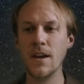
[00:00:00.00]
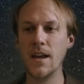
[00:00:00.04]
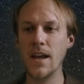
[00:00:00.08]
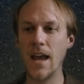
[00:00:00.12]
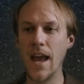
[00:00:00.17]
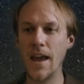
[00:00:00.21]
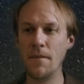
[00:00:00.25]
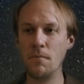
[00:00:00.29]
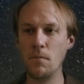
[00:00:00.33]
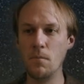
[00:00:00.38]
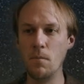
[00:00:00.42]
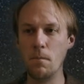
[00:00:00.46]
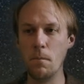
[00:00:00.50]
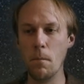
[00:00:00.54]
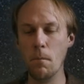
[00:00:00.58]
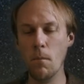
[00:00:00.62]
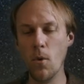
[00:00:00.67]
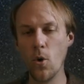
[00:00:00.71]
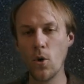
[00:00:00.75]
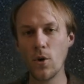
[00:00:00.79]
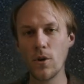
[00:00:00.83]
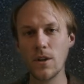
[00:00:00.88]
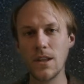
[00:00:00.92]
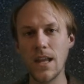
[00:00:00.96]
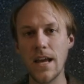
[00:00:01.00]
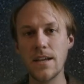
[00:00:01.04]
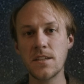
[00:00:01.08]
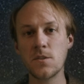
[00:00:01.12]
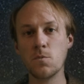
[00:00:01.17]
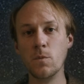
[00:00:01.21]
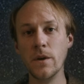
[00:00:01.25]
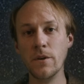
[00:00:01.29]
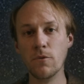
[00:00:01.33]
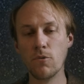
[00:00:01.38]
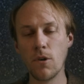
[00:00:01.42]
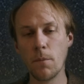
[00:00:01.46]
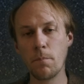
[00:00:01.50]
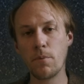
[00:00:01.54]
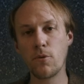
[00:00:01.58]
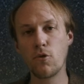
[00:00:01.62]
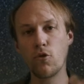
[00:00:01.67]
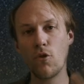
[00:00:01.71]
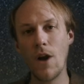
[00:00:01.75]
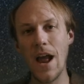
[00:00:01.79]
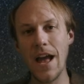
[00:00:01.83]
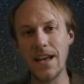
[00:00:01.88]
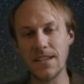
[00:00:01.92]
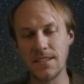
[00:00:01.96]
and more or less we
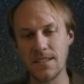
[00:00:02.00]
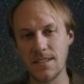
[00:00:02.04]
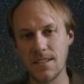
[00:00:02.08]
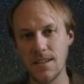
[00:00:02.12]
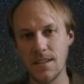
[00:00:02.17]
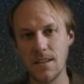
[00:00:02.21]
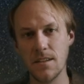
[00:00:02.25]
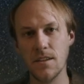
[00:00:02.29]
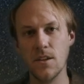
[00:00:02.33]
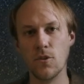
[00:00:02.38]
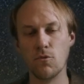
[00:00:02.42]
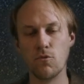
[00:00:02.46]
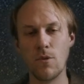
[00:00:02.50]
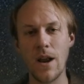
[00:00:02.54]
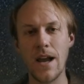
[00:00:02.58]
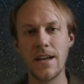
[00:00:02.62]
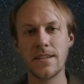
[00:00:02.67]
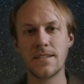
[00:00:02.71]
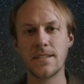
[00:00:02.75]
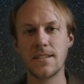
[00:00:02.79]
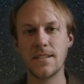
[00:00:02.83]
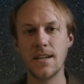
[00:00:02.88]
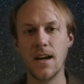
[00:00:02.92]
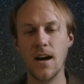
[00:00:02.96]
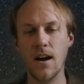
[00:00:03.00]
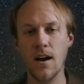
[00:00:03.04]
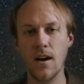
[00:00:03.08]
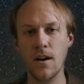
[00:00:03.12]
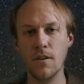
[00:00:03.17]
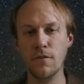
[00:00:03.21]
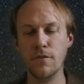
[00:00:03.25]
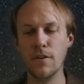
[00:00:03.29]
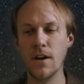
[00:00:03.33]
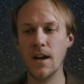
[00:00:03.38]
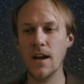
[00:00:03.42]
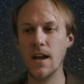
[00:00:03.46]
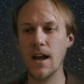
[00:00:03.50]
repress the rest of